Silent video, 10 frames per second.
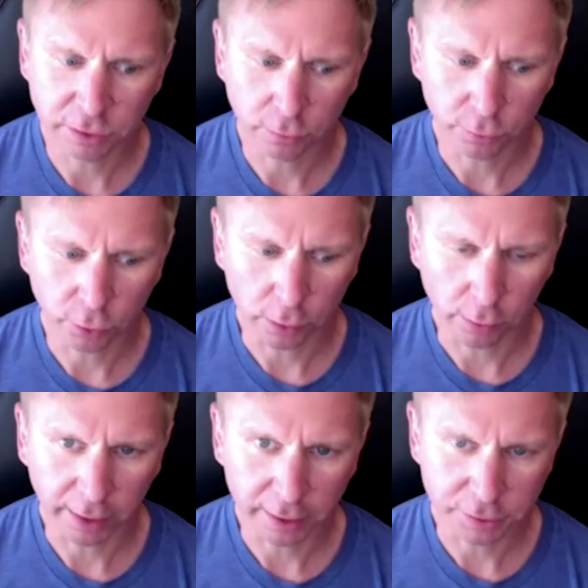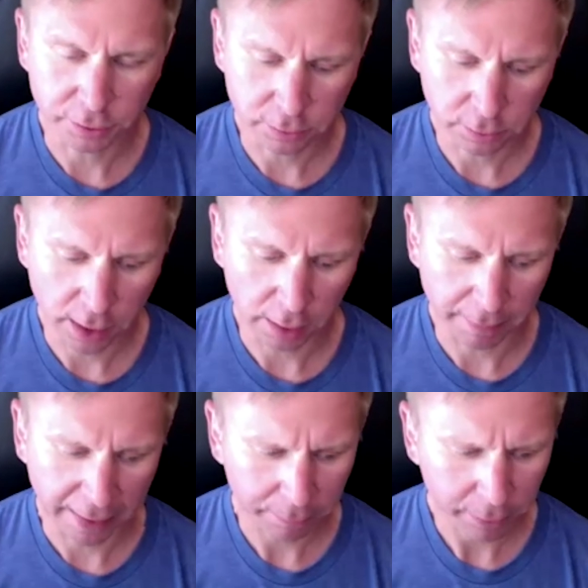you your location on a
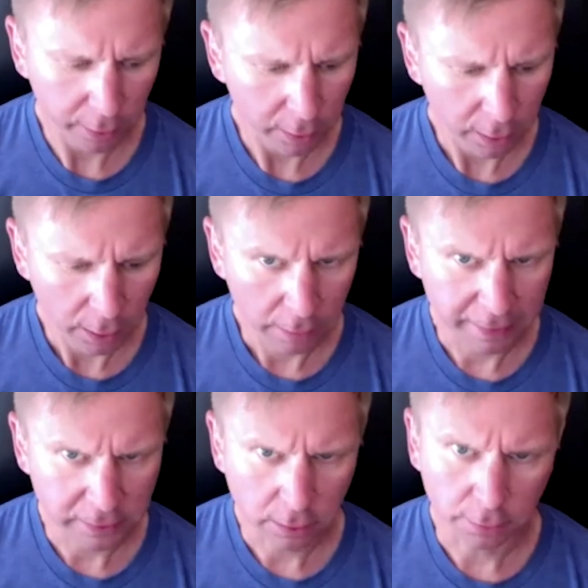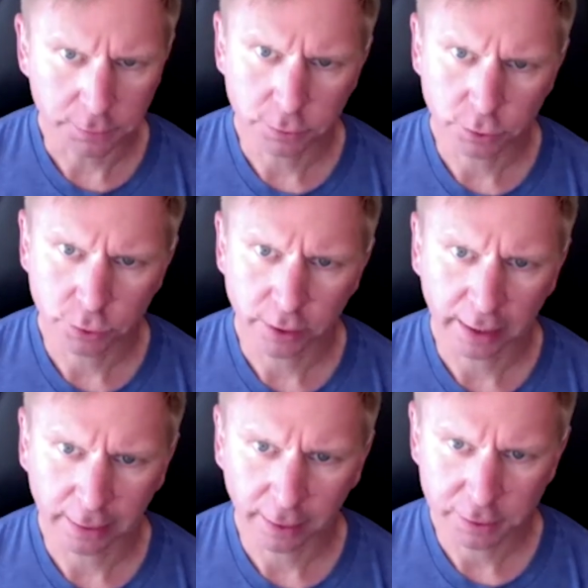map. And that's called
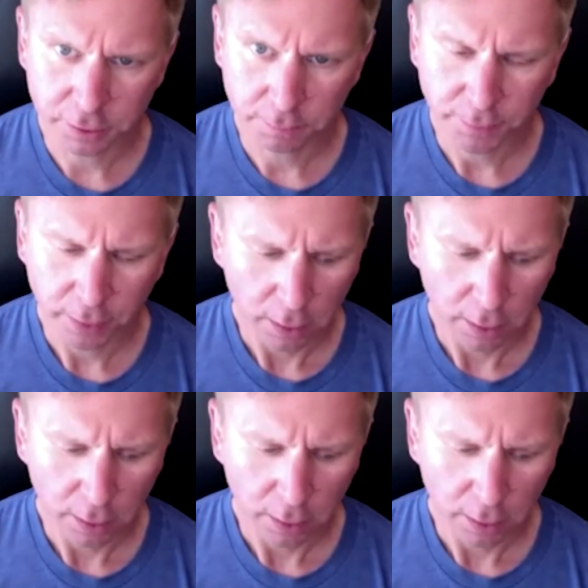triangulation.